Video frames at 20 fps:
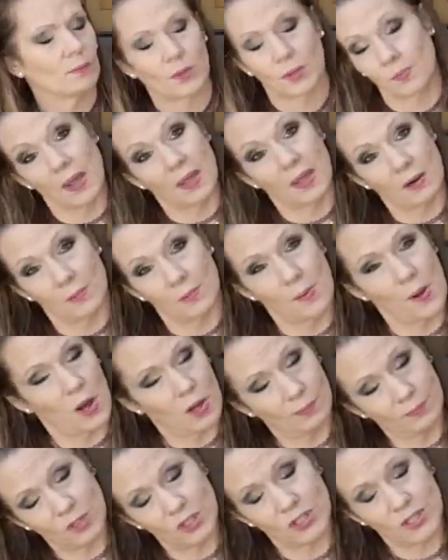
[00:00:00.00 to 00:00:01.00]
my little
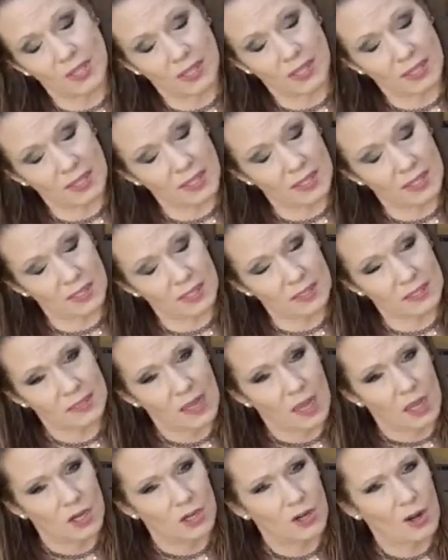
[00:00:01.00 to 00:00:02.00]
palm just like this.
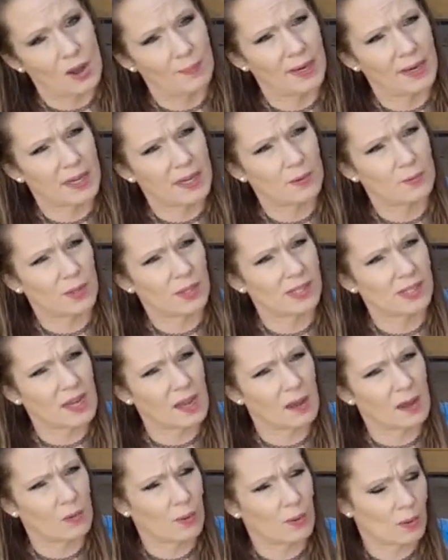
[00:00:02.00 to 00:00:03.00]
Nobody could really
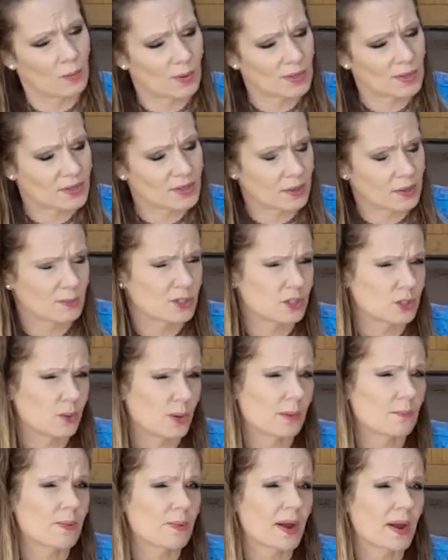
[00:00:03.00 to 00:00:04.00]
tell what it was that I was
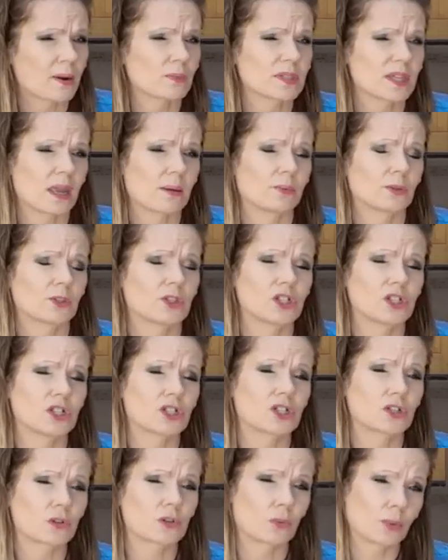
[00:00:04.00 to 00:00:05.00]
doing, but I was able to
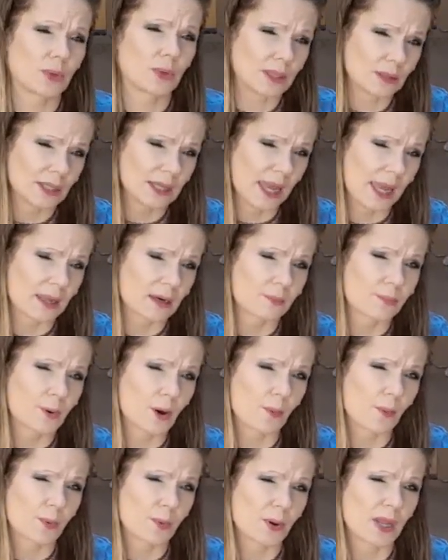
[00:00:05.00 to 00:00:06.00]
discreetly and
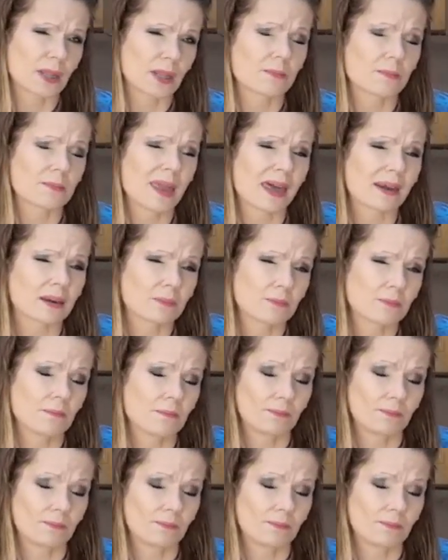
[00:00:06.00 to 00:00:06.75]
appropriately medicate